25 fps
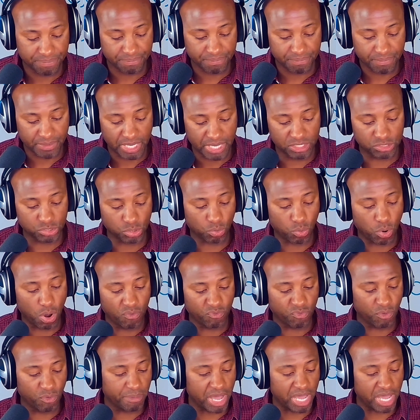Here's a
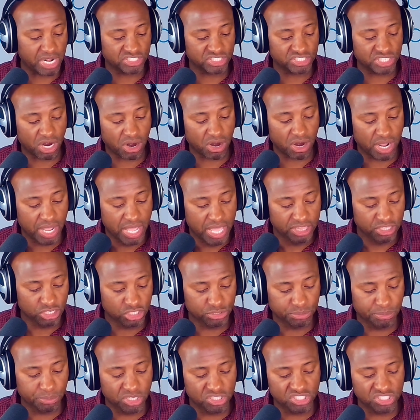quote from Bhattacharya.
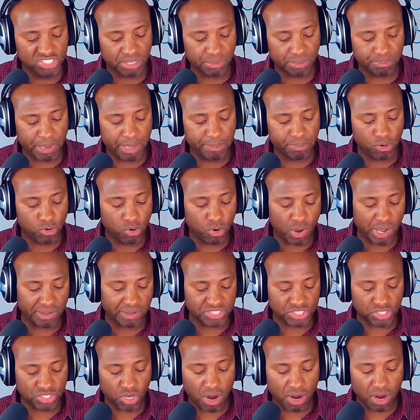There's millions of people who have
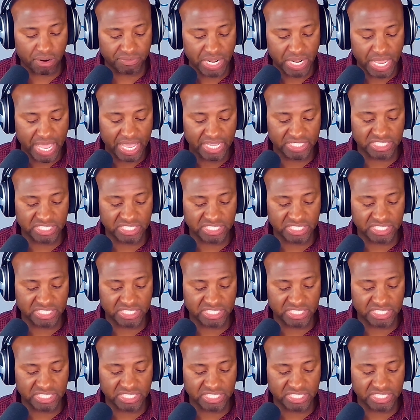starved as a